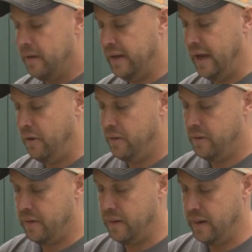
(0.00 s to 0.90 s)
Now,
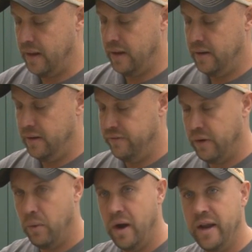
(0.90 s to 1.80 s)
if
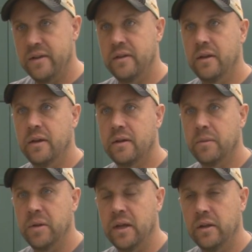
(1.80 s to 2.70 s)
I want it
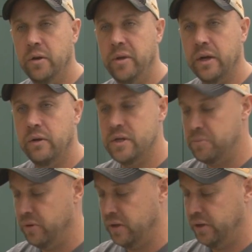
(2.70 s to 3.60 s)
to be a little bit
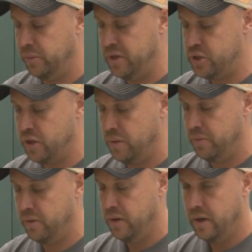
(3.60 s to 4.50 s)
crisper and a little bit
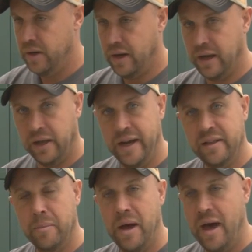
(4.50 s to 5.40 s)
sharper, I
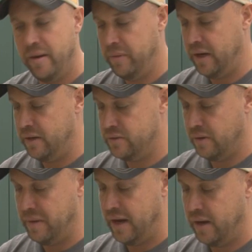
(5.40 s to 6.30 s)
like the bottom end, so
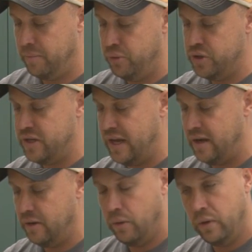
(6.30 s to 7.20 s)
I'm not going to push
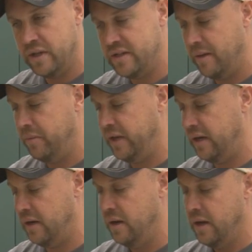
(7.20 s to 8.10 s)
that whole
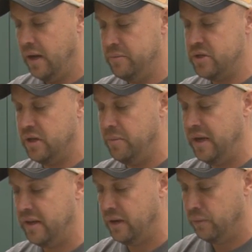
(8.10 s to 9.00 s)
assembly in. I'm just going to
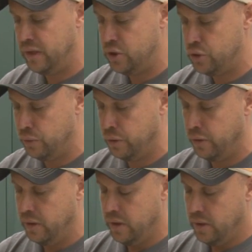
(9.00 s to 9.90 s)
make that reed
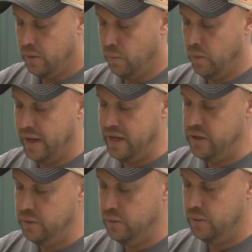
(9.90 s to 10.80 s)
shorter. And what I
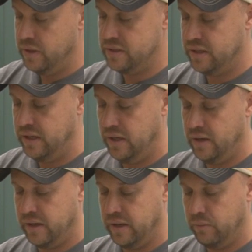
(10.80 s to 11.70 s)
do is,
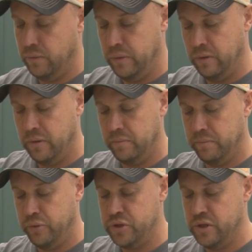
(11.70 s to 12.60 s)
again, like when we were
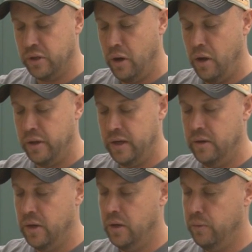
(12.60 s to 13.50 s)
pushing the call in,
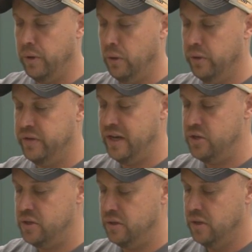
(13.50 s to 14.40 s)
we hold
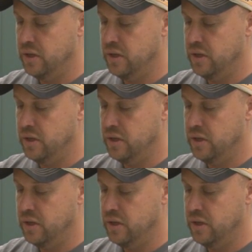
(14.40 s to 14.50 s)
tension.